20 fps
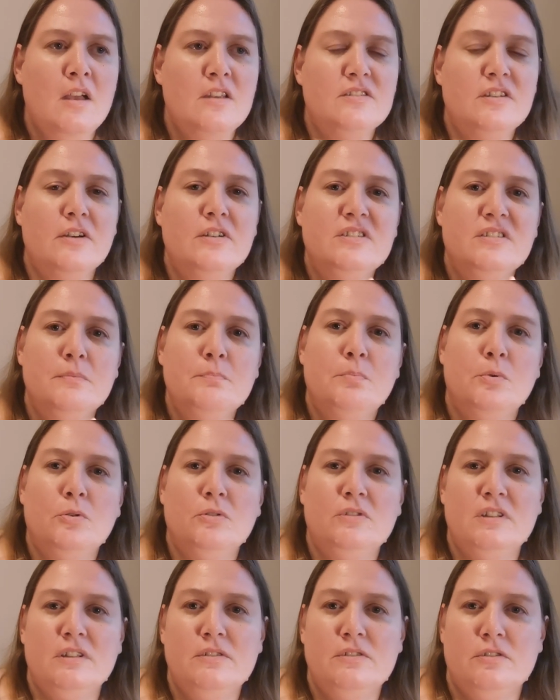So it's
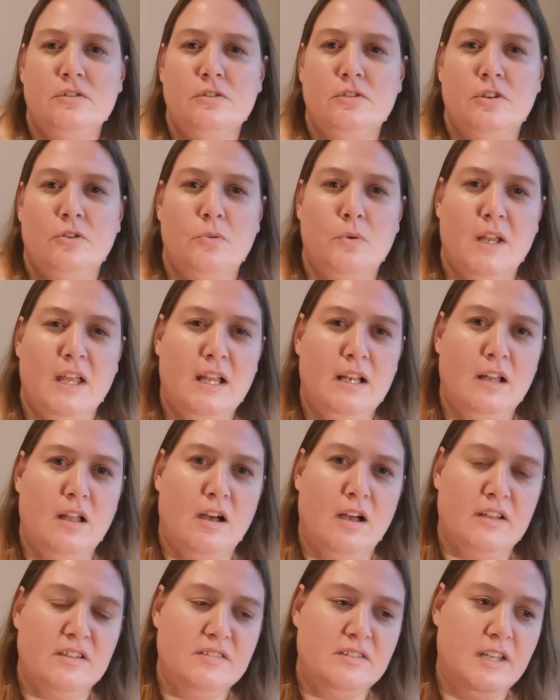important to
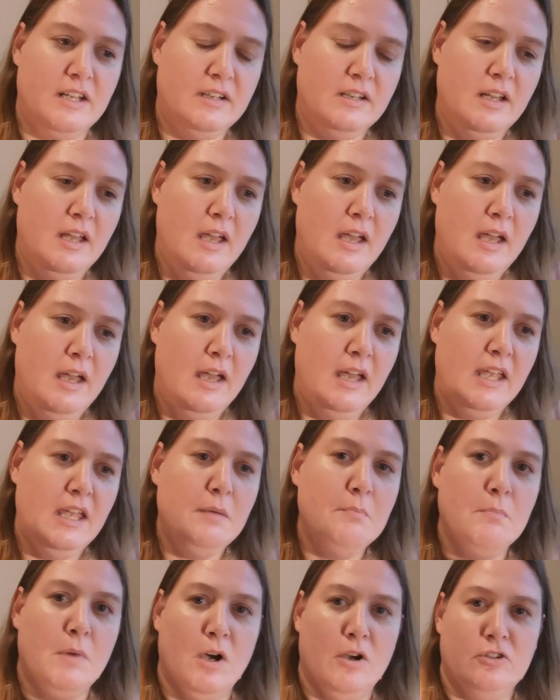realize that
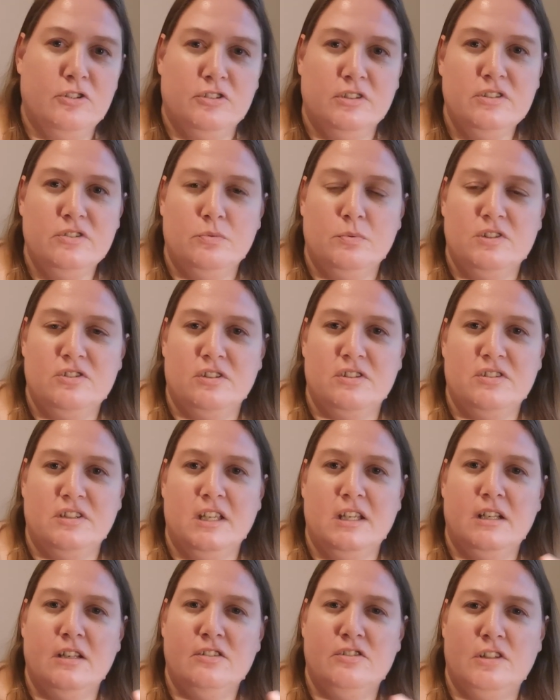emotions, which is
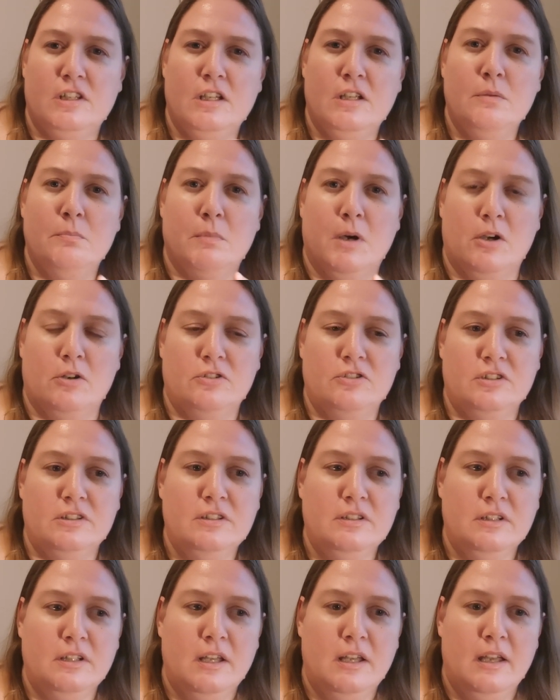energy in
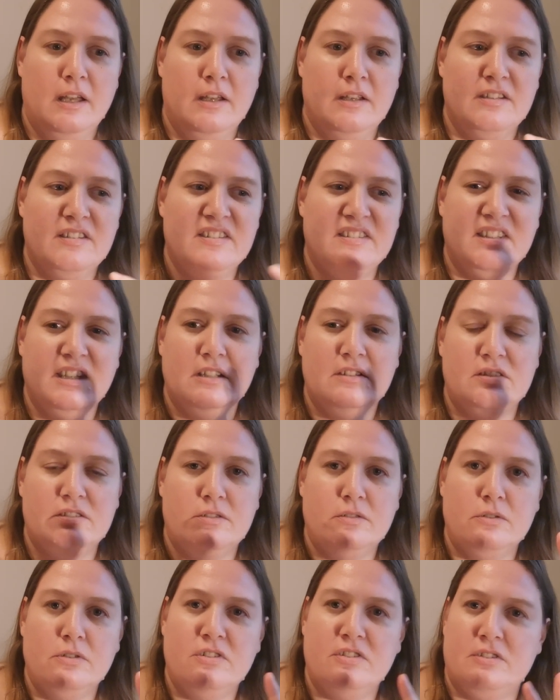motion, sticks
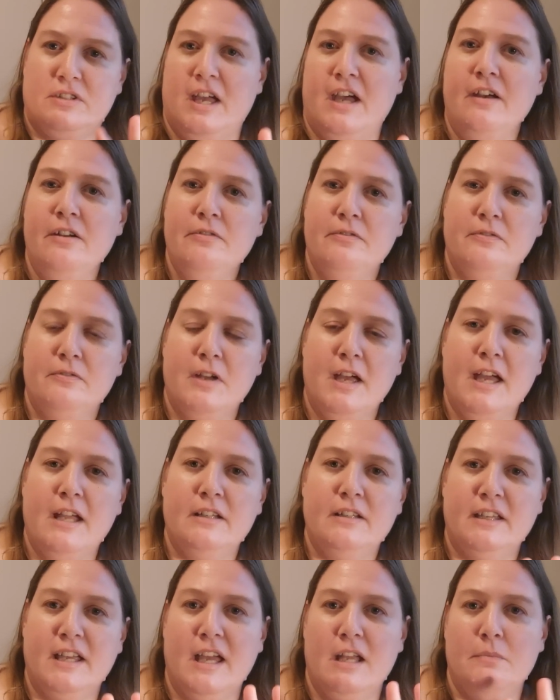to stuff
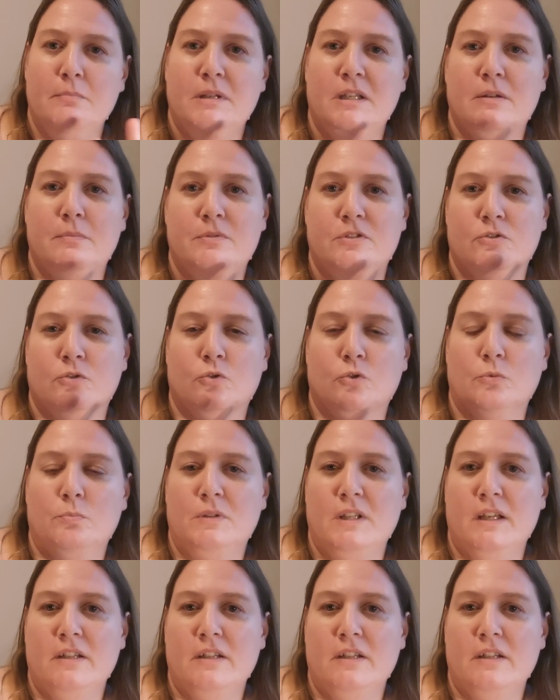and can be absorbed.